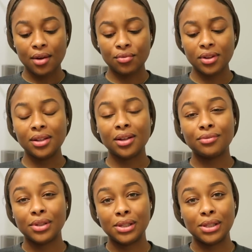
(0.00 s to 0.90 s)
I really
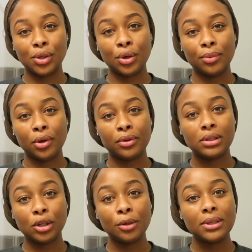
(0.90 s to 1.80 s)
love this serum
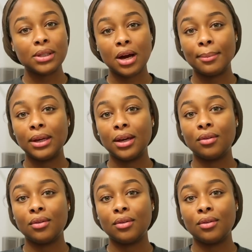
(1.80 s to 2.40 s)
serum is coming